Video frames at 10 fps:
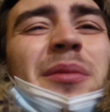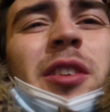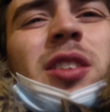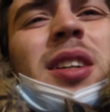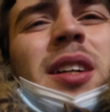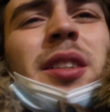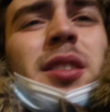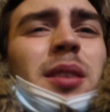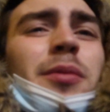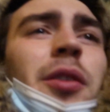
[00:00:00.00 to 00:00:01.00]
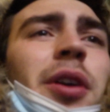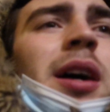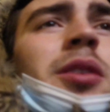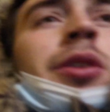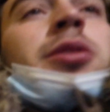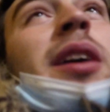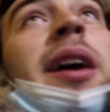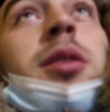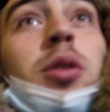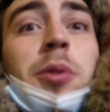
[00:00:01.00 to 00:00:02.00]
I'm very tired. I'm very hungry. Today I
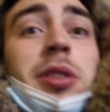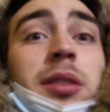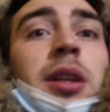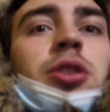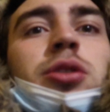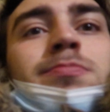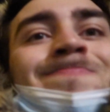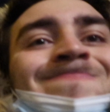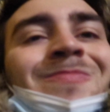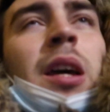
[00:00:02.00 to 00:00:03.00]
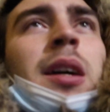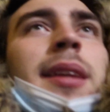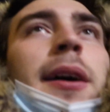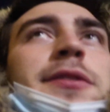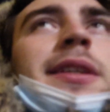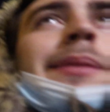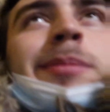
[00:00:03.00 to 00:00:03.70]
had two presentations. Tough day,